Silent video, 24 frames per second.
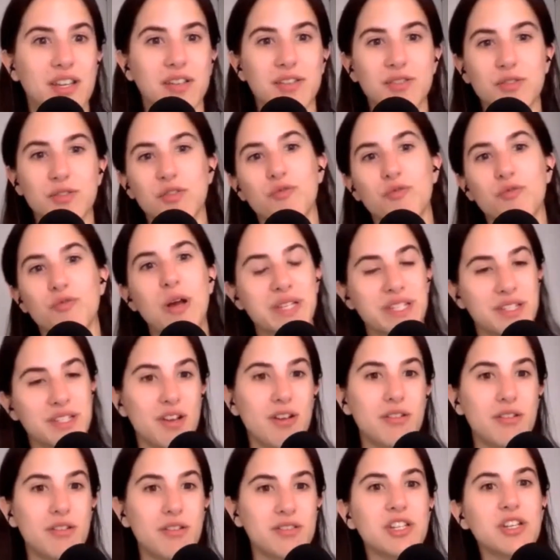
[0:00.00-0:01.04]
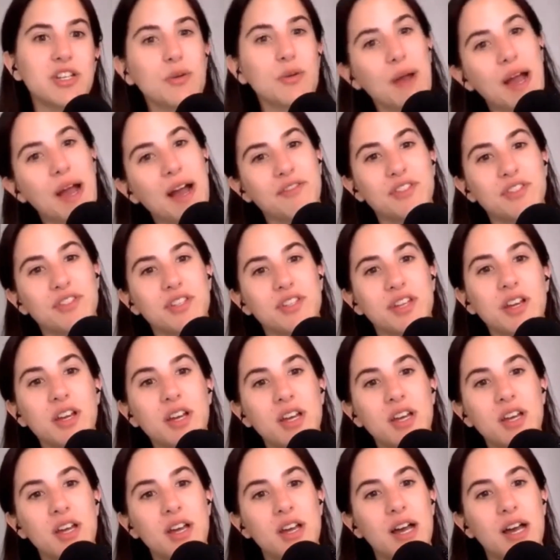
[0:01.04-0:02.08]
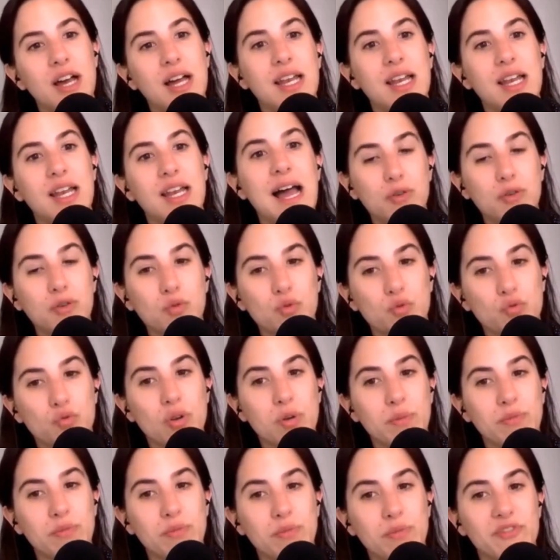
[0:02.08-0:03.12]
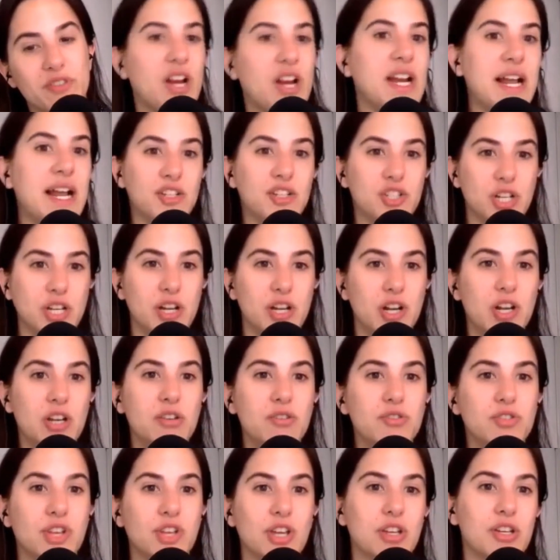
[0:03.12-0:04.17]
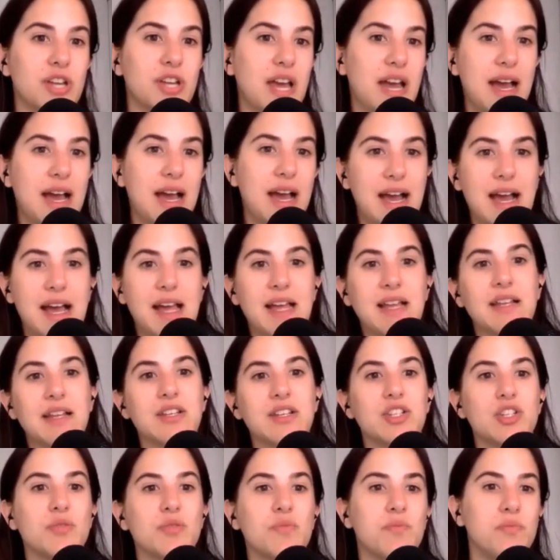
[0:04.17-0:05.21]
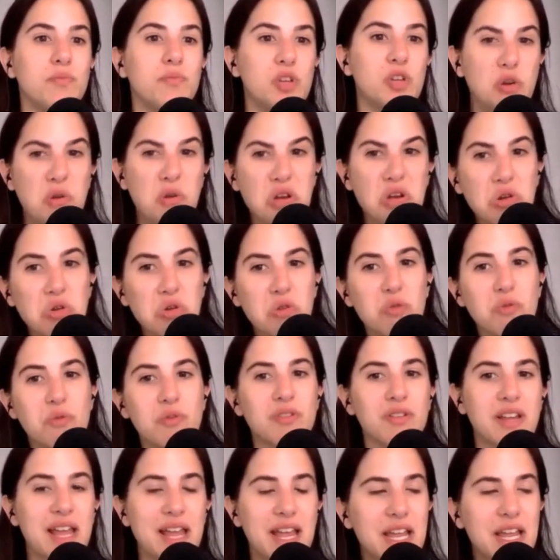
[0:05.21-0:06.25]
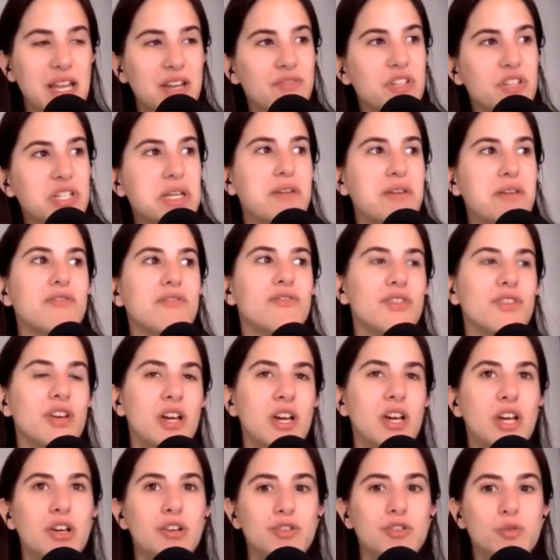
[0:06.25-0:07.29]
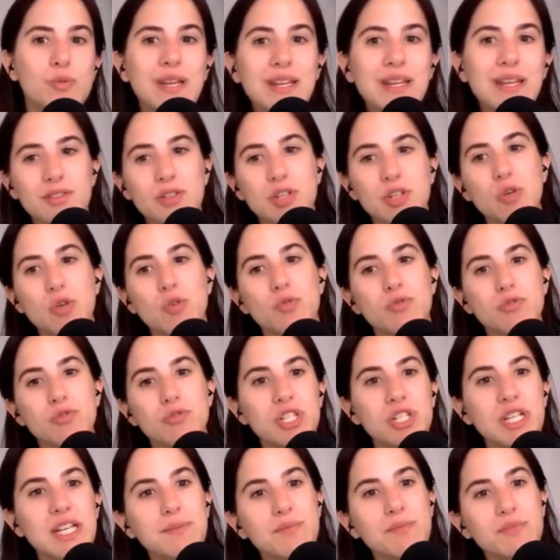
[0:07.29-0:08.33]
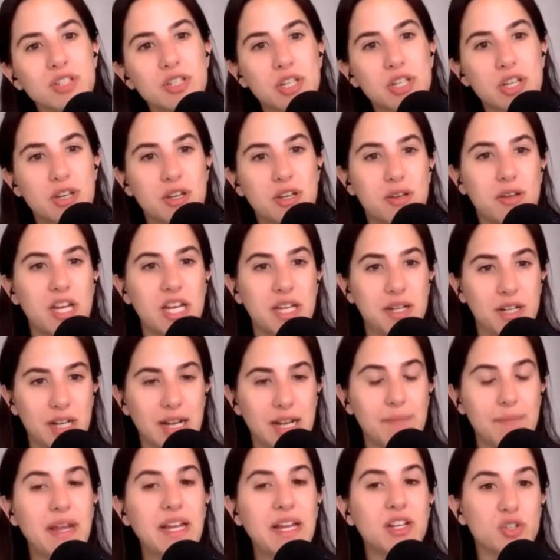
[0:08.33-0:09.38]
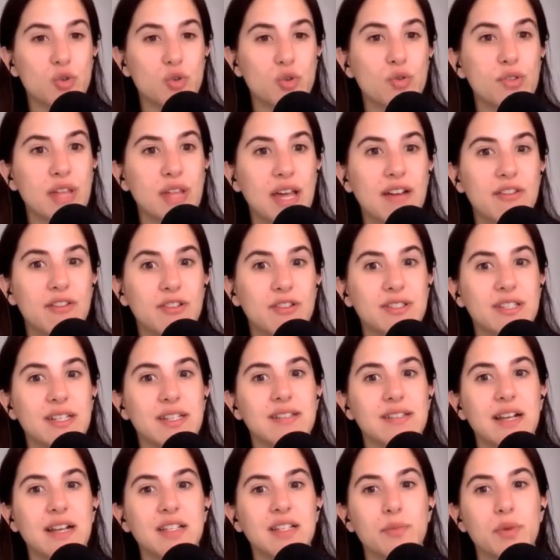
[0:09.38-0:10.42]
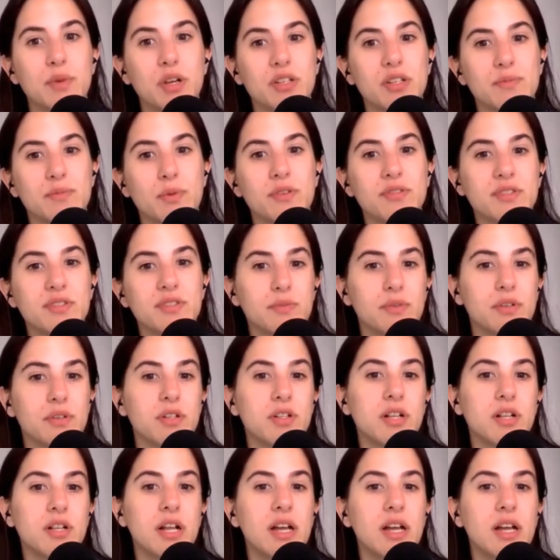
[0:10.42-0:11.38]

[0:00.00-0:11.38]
sort of where we started, you have to allow room for financial inclusion and, you know, little innovative tweaks to your regime to make sure they're as accessible as possible.